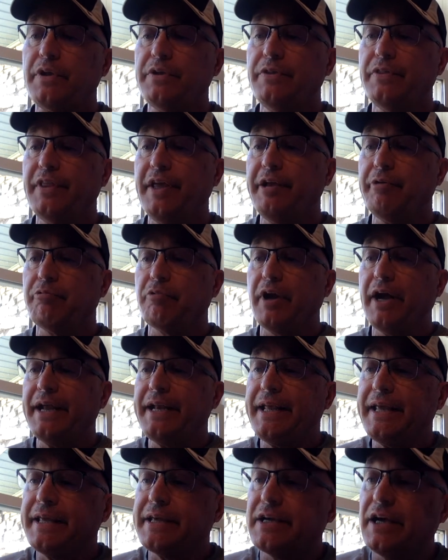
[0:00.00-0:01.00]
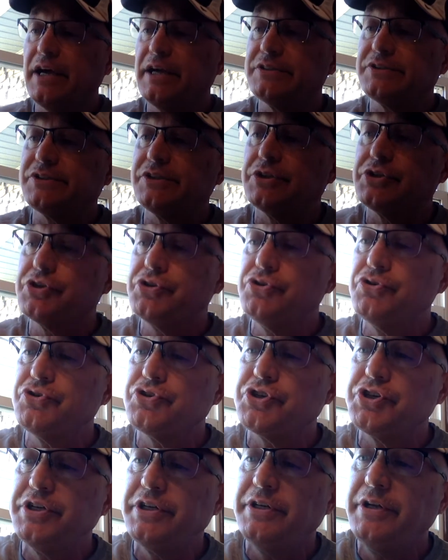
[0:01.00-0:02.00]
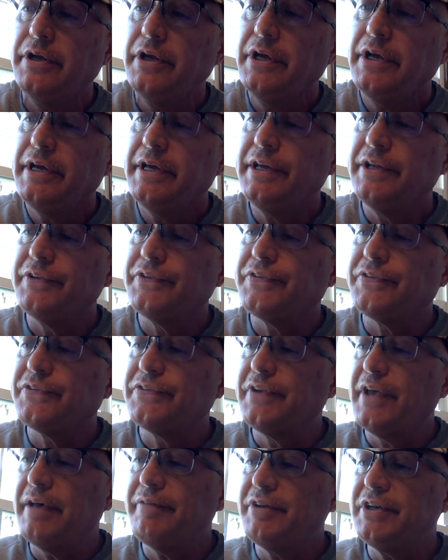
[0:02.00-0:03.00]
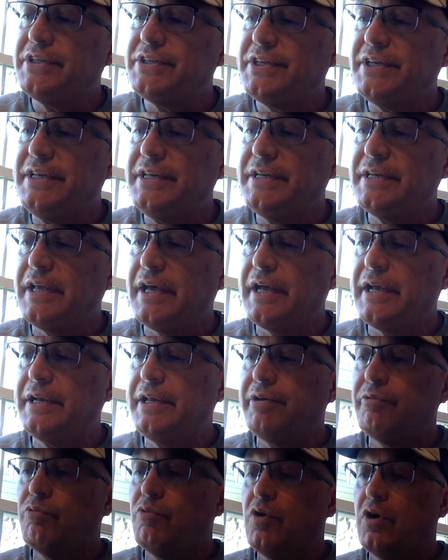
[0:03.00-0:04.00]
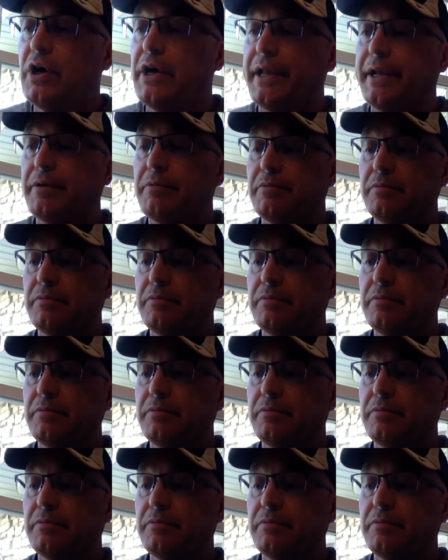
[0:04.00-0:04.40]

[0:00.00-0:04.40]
They write a constitution in 1791.